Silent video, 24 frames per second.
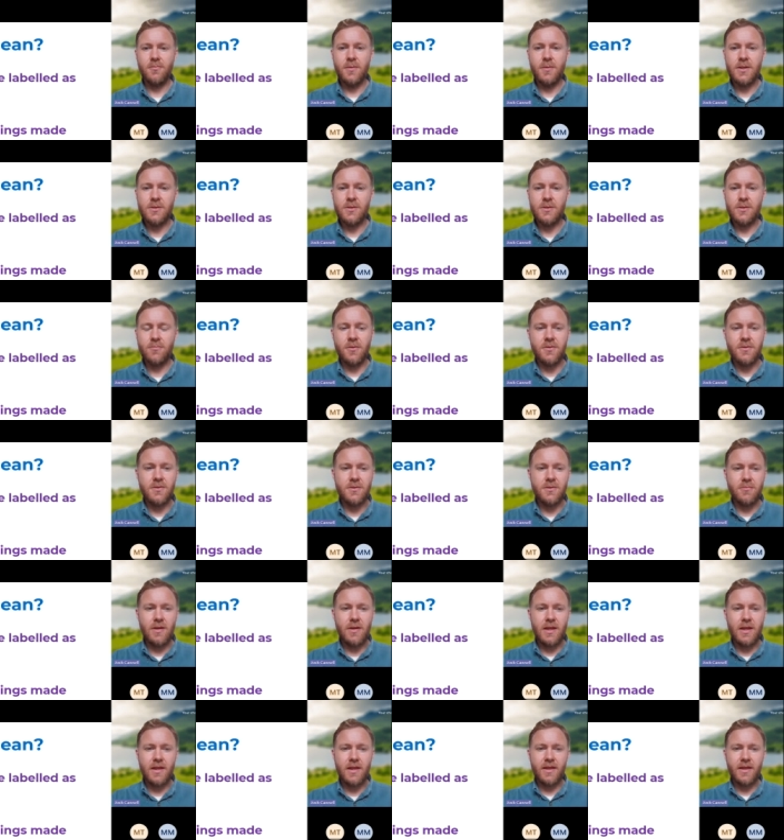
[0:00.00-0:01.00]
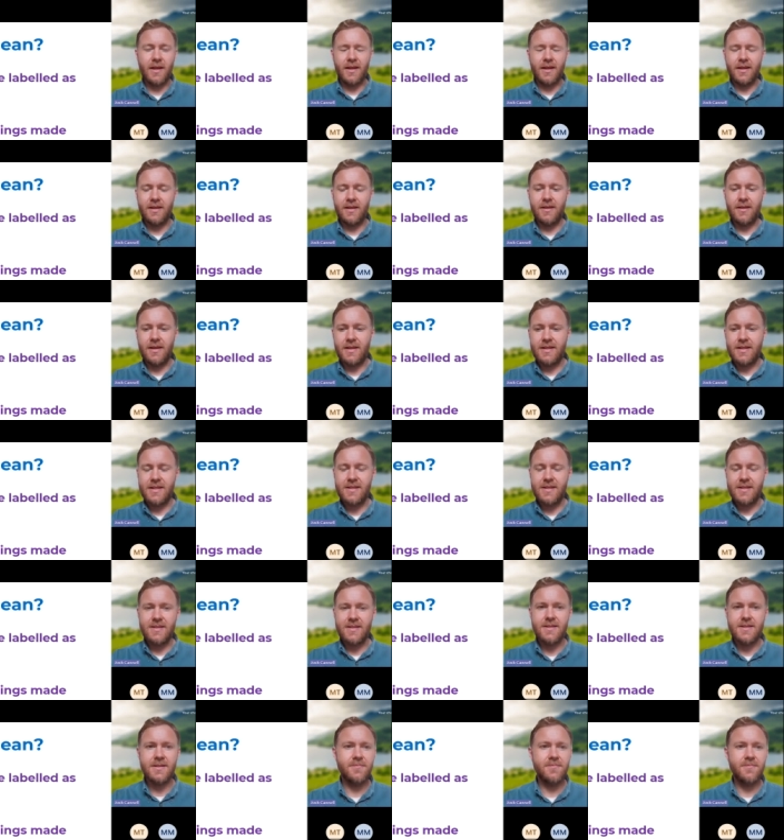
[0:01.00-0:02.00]
Which one do we think it
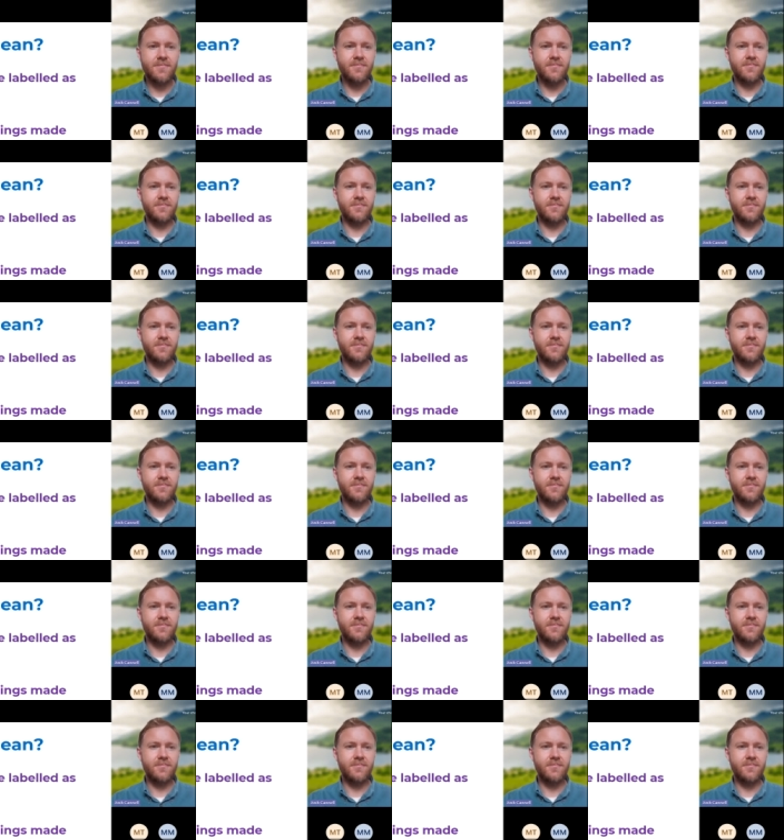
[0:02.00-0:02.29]
is?